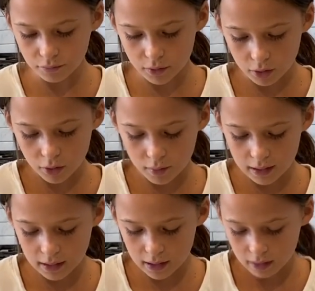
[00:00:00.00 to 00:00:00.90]
You don't want
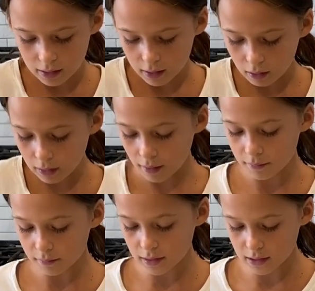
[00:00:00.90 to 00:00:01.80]
any
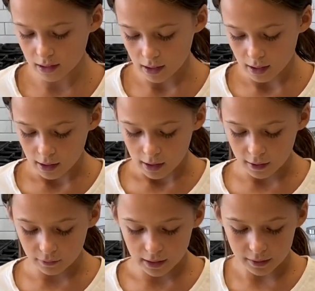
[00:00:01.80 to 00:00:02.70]
clumps. And
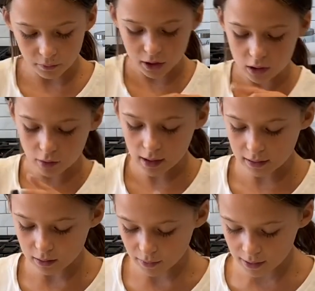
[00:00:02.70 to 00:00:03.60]
then once you got
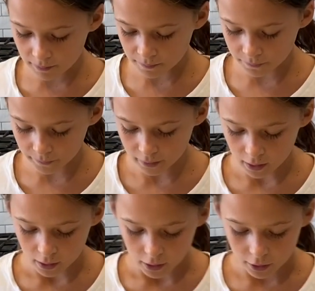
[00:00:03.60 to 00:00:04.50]
some in,
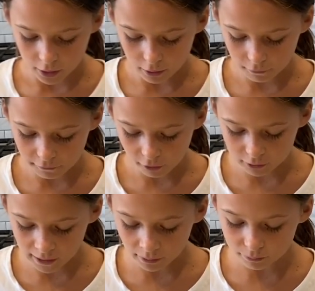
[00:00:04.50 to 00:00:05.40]
you're gonna fold
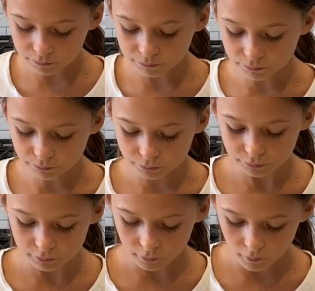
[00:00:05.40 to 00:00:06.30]

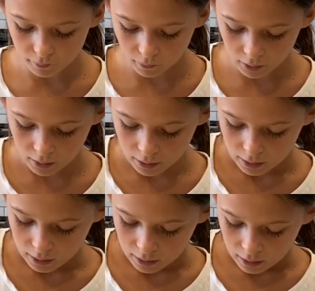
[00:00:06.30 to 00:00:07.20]
it.